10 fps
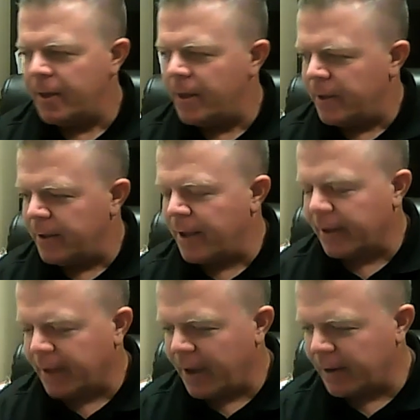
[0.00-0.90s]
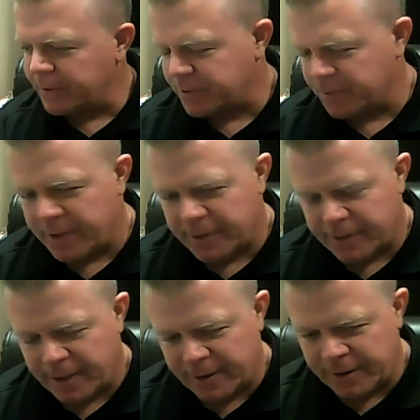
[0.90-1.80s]
Yeah, Catalyst 3 at
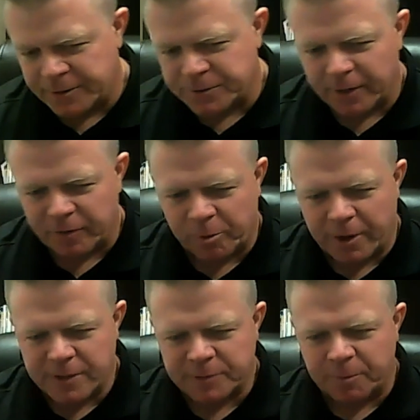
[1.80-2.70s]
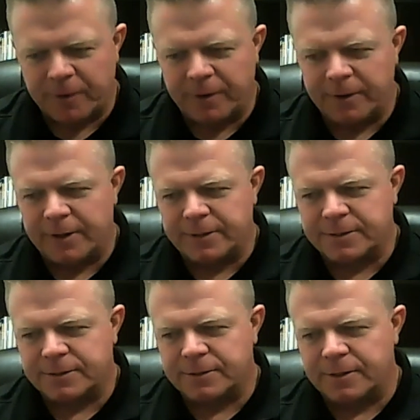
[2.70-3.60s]
that entry-level price point,
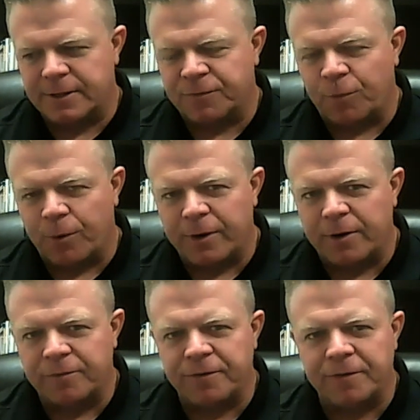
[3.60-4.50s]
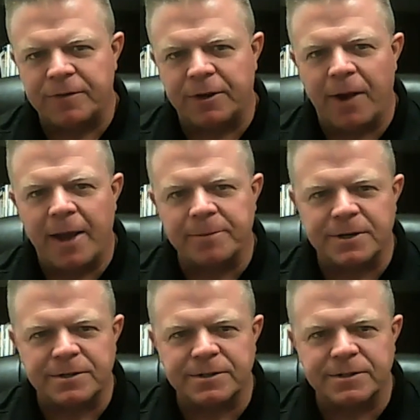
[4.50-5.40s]
it's 450 grams
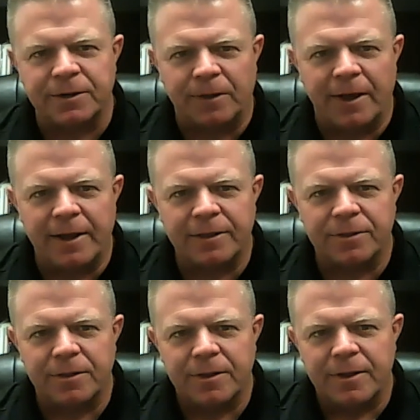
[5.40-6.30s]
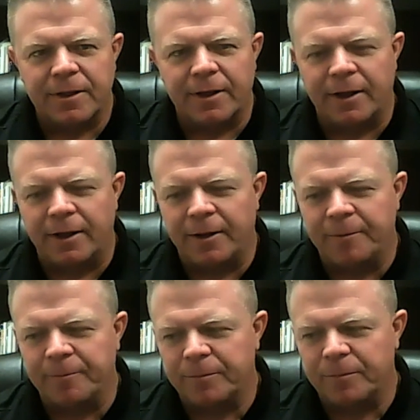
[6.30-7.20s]
at a senior length,
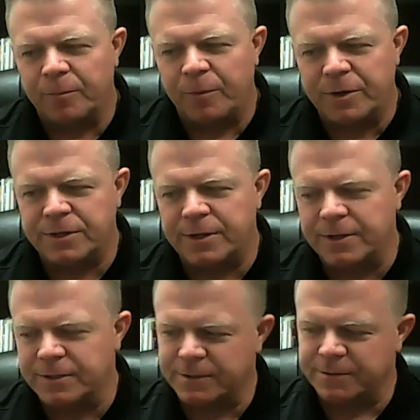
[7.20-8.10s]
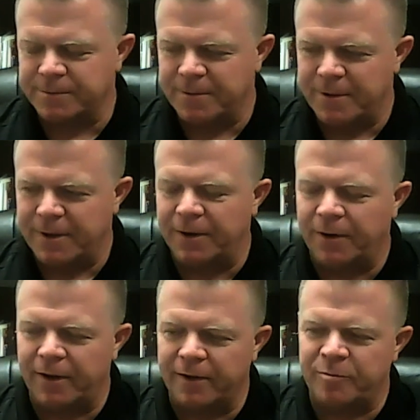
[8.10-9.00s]
which is,
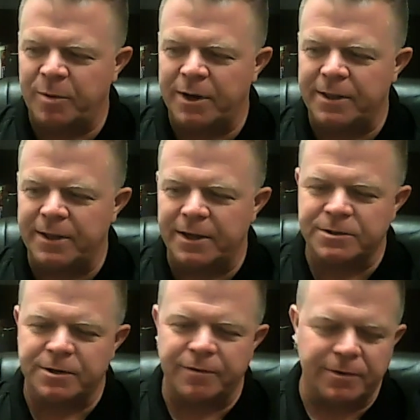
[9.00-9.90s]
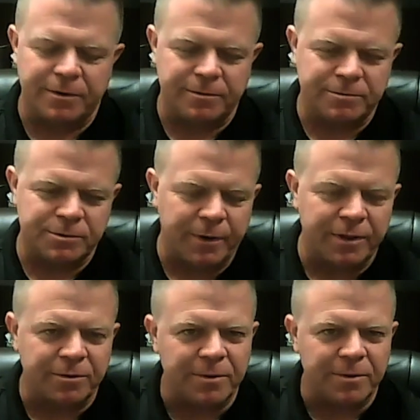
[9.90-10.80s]
I've been in the industry for
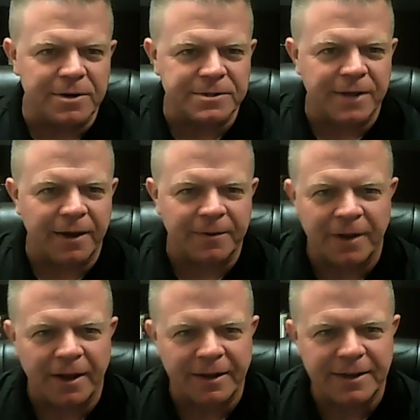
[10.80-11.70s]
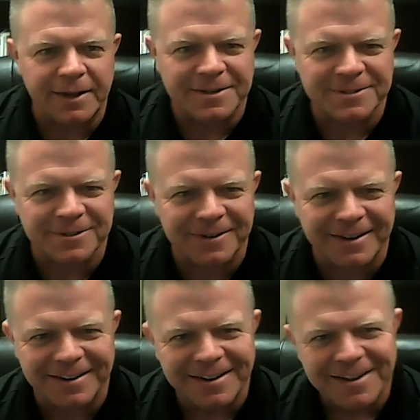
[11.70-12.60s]
23 years now in the hockey industry,
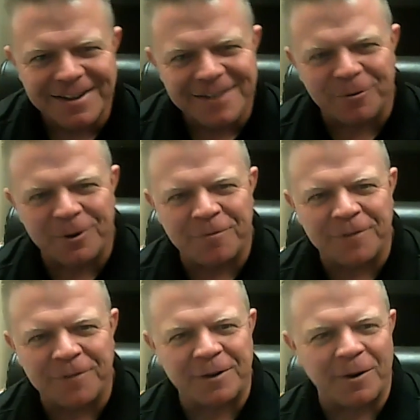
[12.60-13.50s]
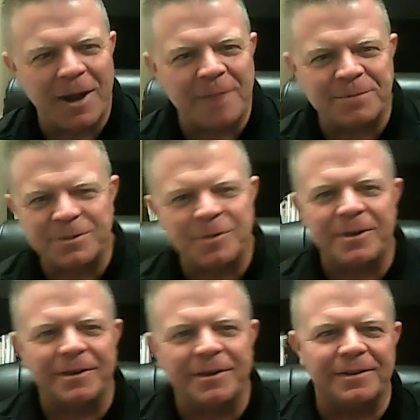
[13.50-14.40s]
and 450 grams used to
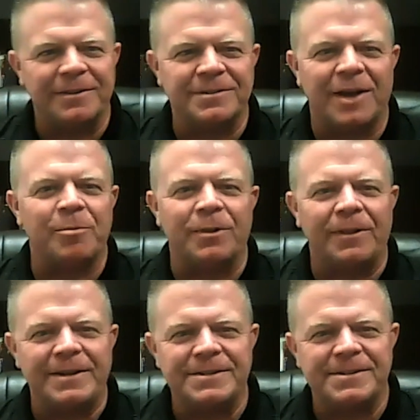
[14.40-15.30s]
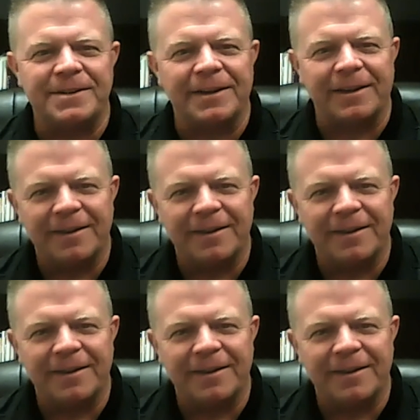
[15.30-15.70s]
be a top-of-the-line stick.